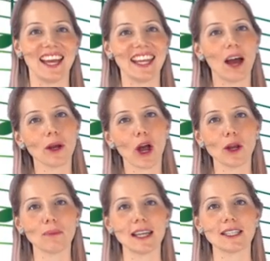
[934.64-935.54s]
Now we're going
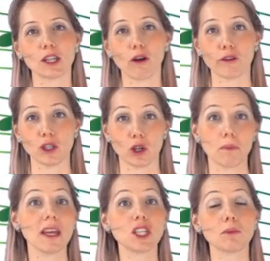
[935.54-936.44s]
to play solfège on a
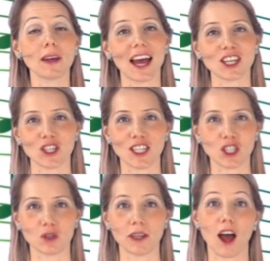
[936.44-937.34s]
pitched percussion
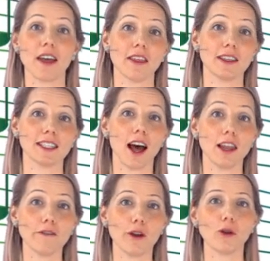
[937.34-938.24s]
instrument, either the
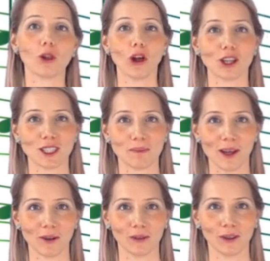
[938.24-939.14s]
xylophone or
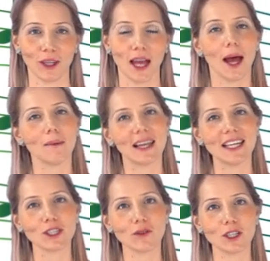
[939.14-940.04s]
glockenspiel.
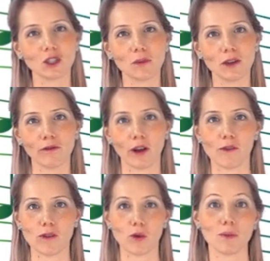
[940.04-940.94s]
Place your instrument in front
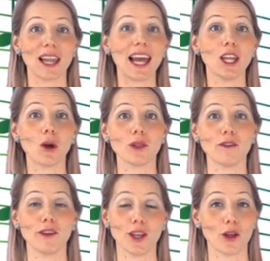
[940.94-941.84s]
of you and play along with the
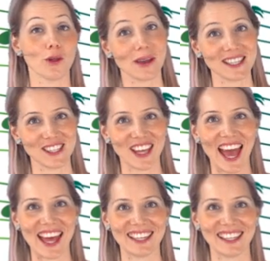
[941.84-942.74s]
video the best you
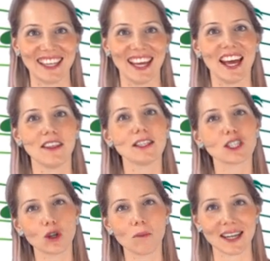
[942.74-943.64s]
can. This
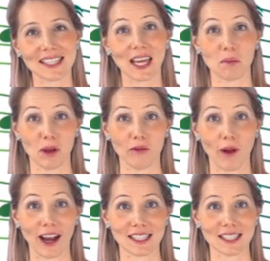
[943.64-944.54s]
too might take a bit of
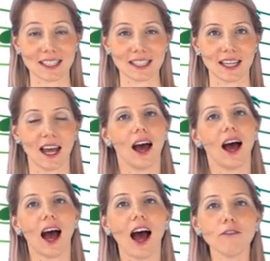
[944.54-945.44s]
practice.
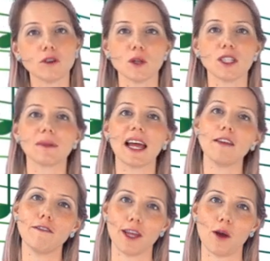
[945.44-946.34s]
Afterwards, play the
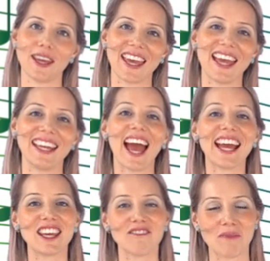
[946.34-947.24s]
video again
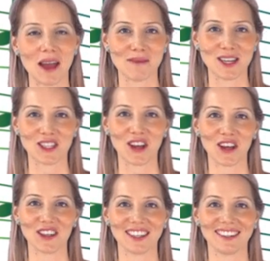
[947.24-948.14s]
and give baby a turn.